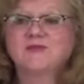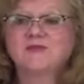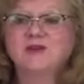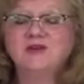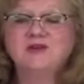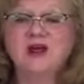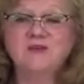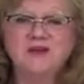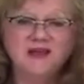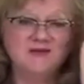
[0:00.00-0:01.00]
You tell
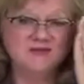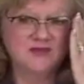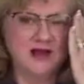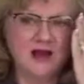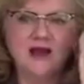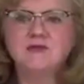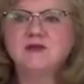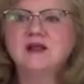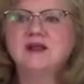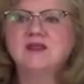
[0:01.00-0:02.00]
me. I
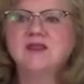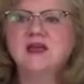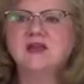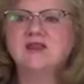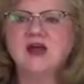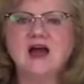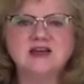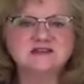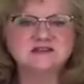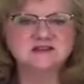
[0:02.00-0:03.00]
really think
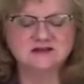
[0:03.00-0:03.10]
that